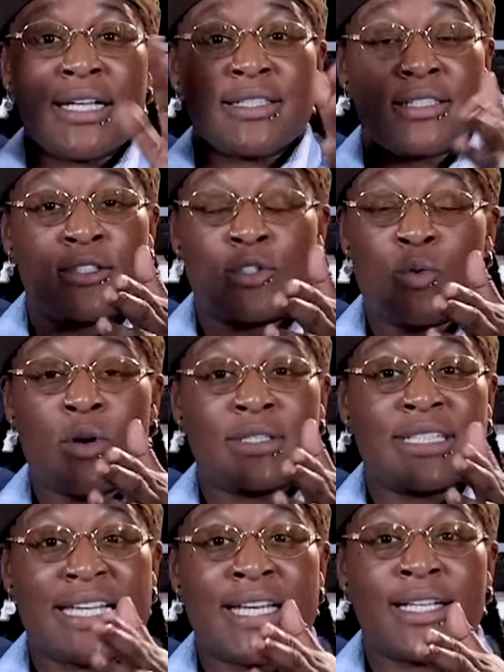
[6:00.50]
like
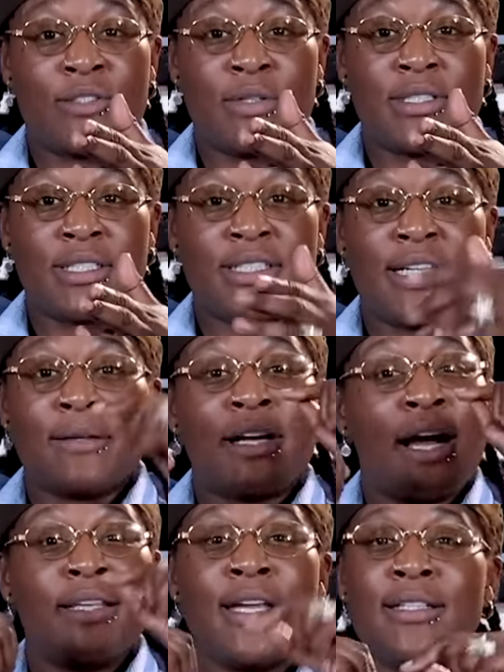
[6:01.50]
towards the end of 2016.
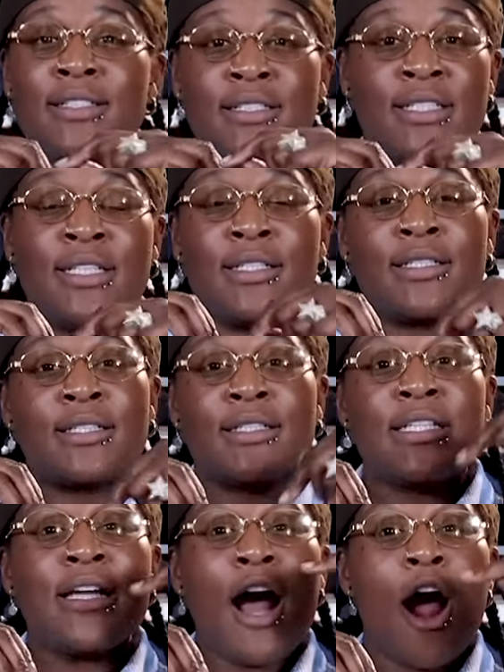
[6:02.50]
Kanye's a genius
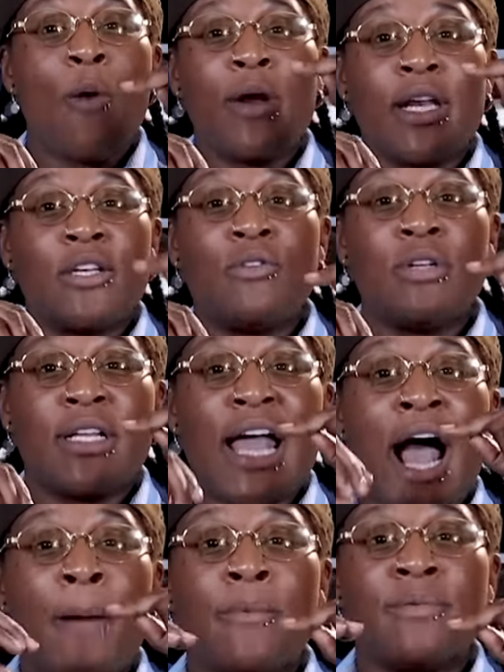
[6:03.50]
because he already knew
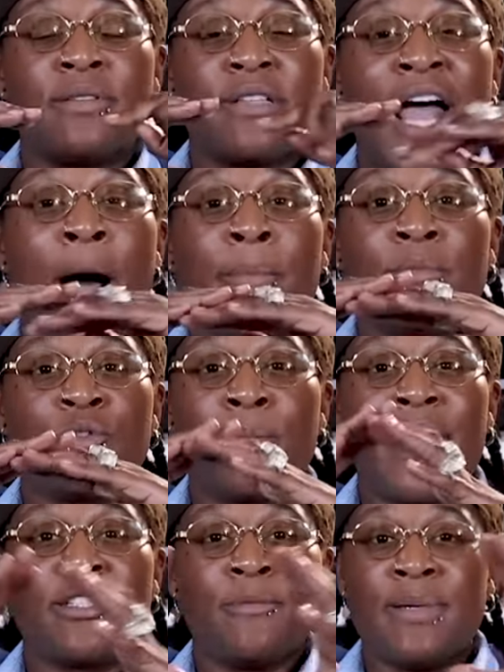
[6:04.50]
that albums were
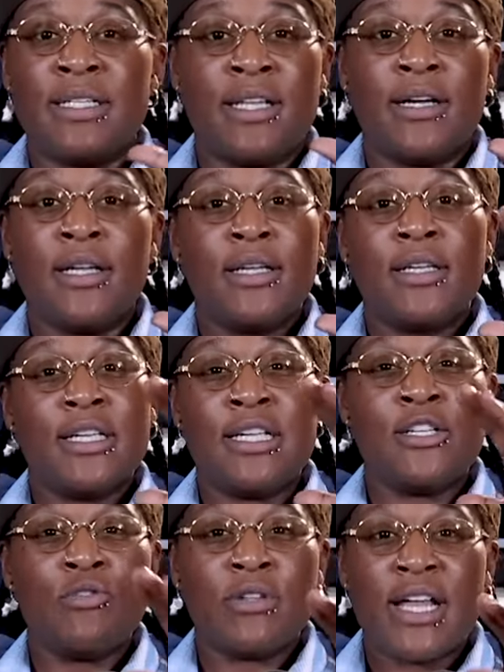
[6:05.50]
about to be done.
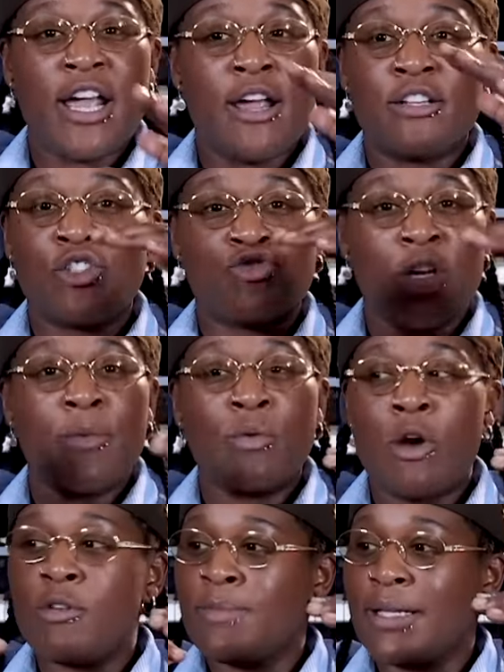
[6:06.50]
He knew that the streaming
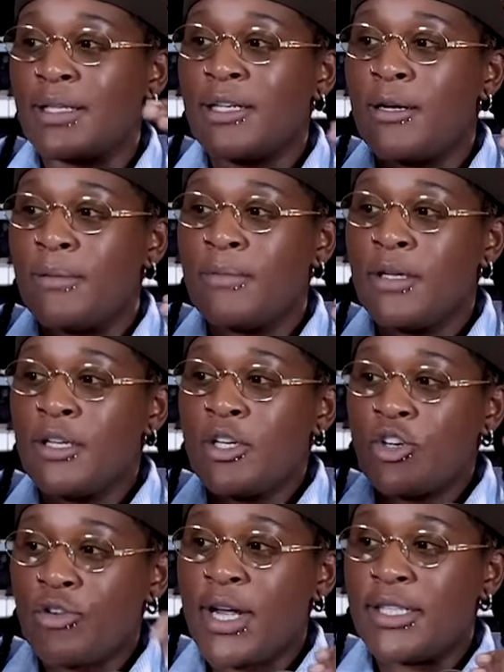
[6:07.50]
world was about to come
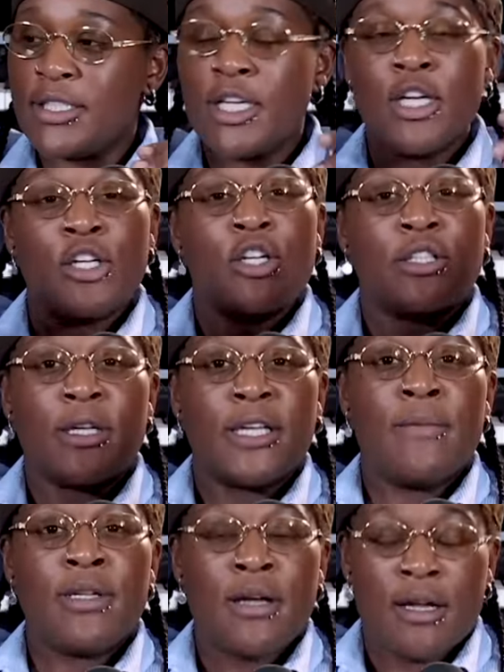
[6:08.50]
crazy. The
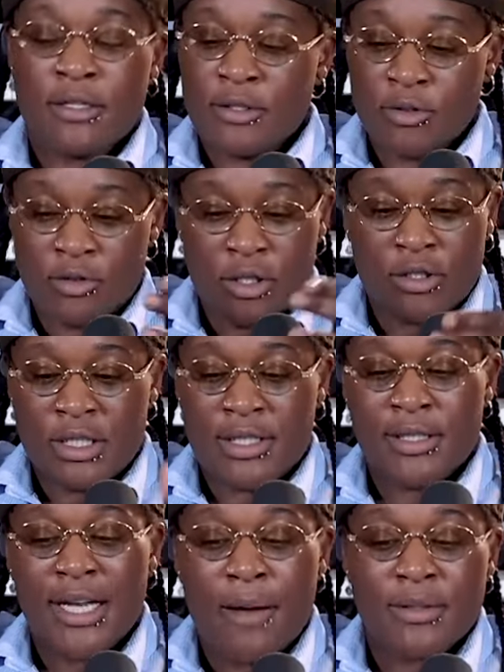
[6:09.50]
MDR, the
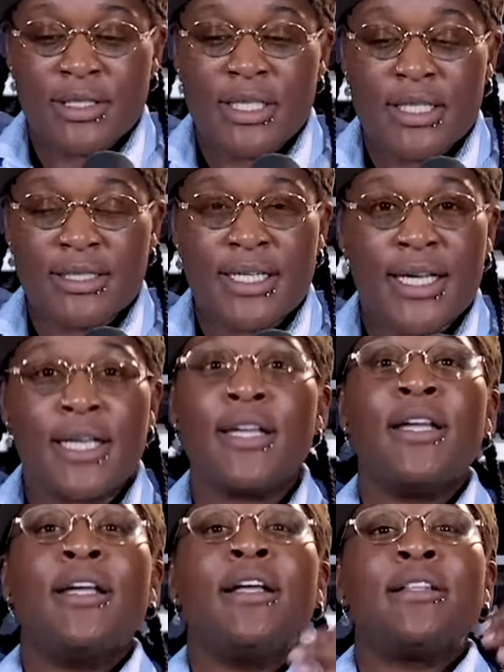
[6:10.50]
deal I was in
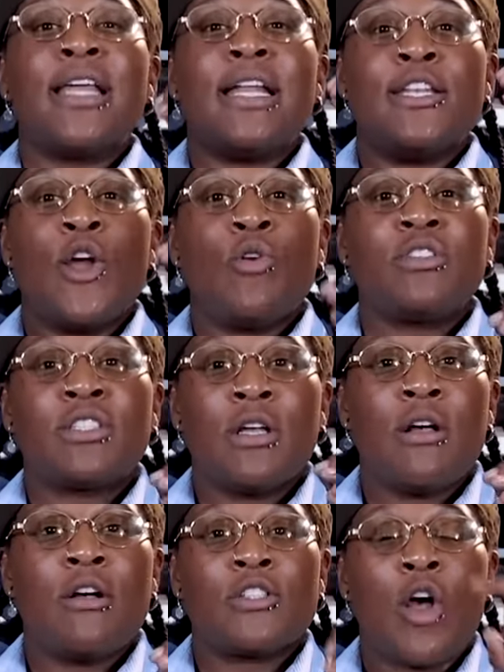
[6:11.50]
said that no
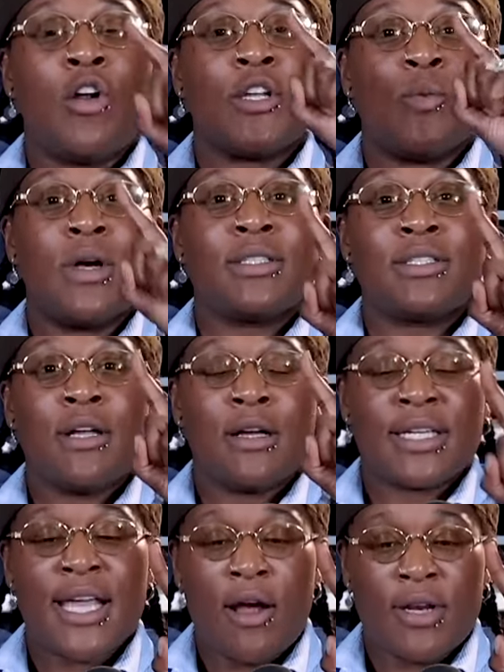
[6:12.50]
songs, only one
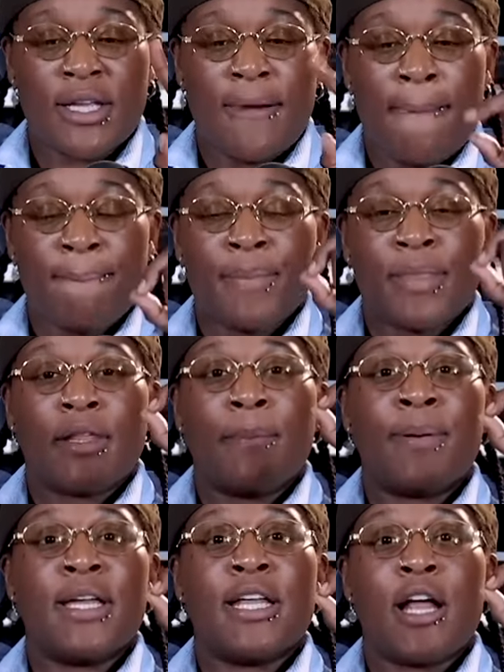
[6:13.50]
song counted,
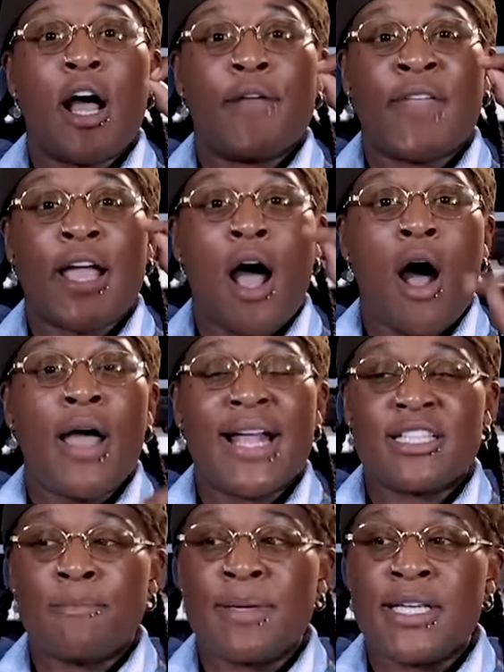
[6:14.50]
but they all
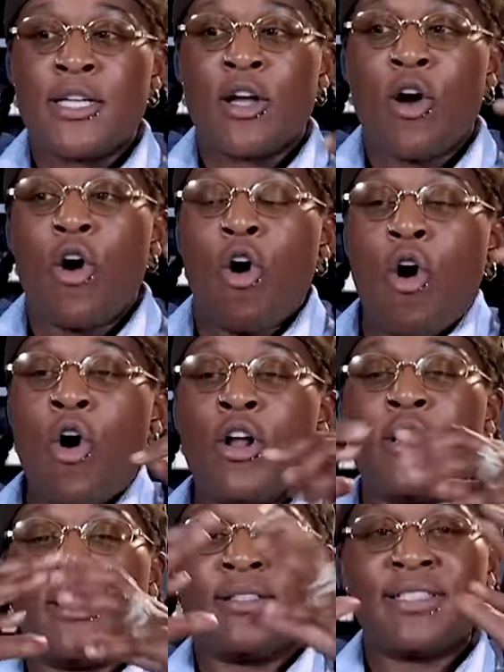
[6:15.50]
had to be
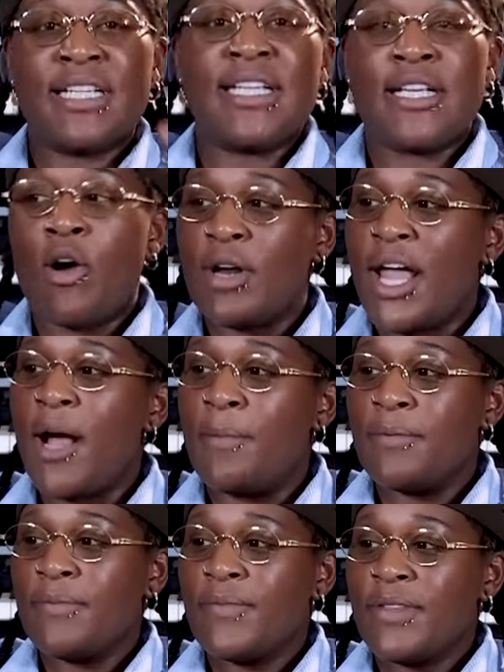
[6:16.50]
on a CD, on an album.